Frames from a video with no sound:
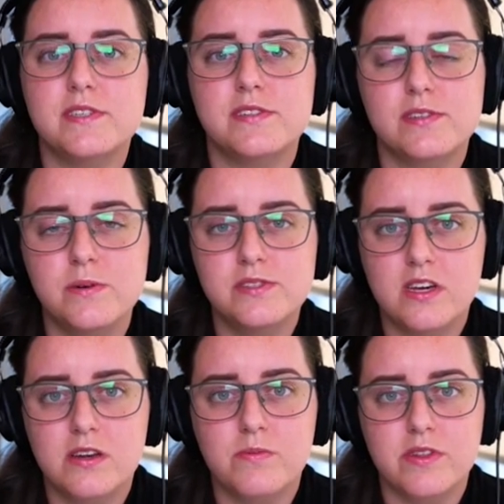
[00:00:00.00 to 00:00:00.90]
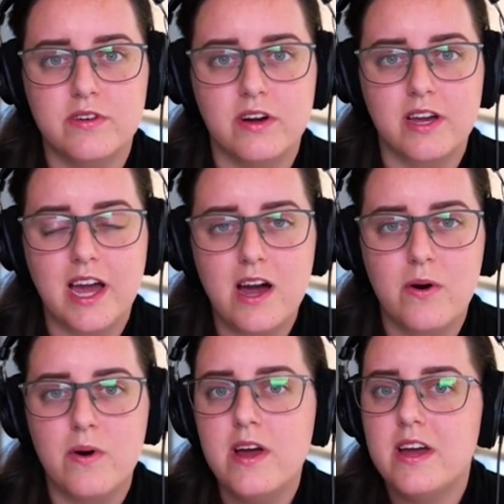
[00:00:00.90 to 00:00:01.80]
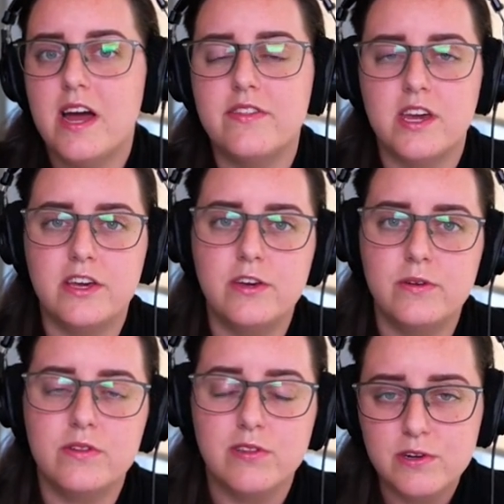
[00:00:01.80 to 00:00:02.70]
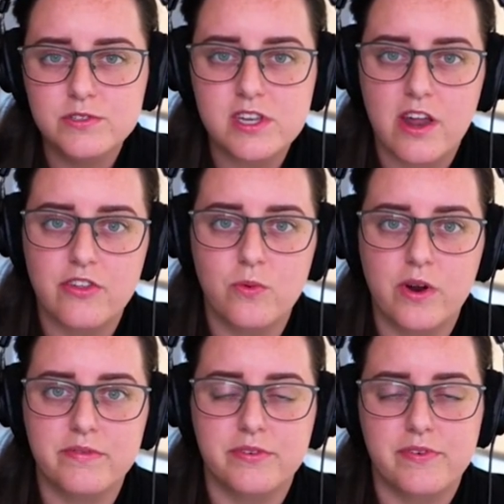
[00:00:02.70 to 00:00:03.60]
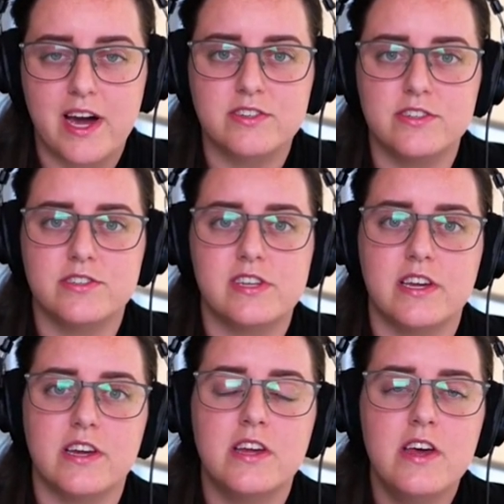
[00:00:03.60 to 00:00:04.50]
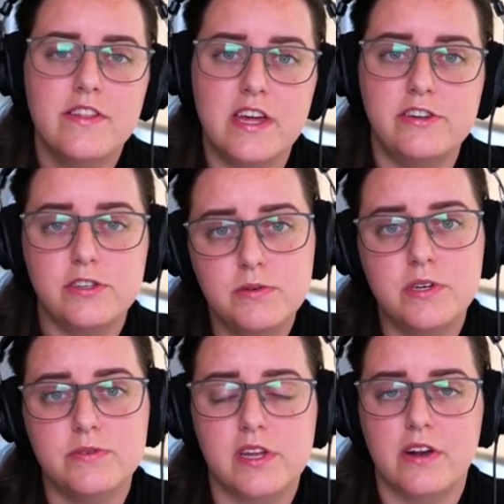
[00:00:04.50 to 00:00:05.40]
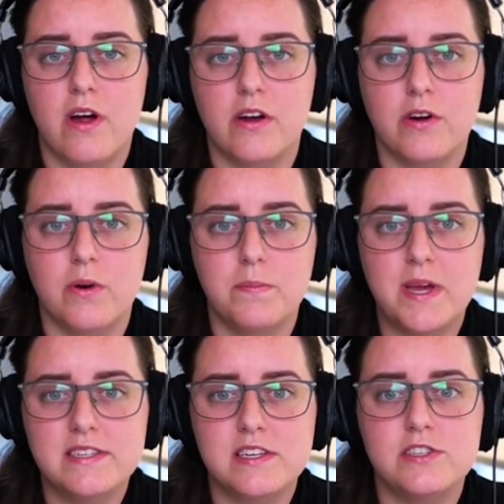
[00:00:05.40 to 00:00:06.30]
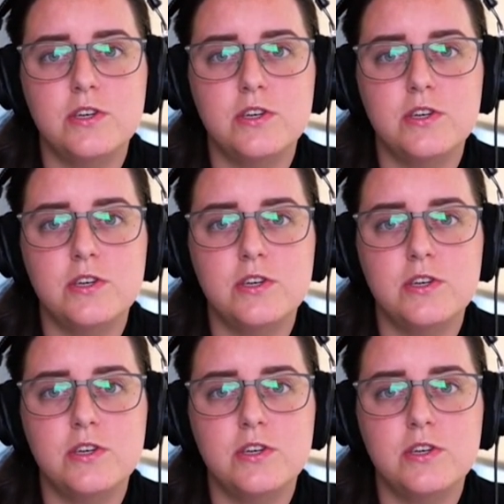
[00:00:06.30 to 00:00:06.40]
associated with their account and they lose another one of the factors that they do use on an ongoing basis,